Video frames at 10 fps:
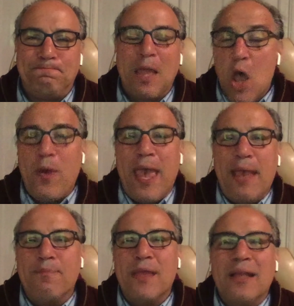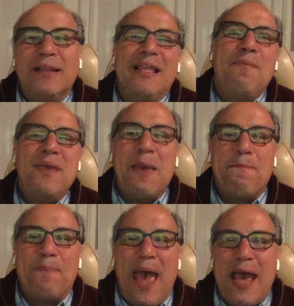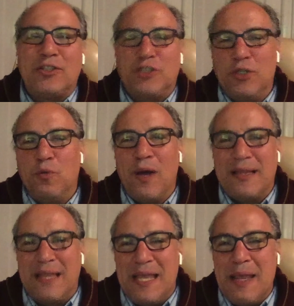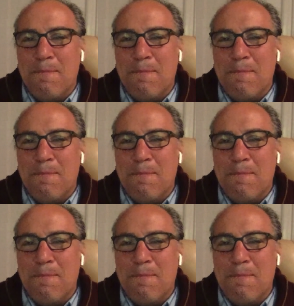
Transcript: Okay, let me get back to what the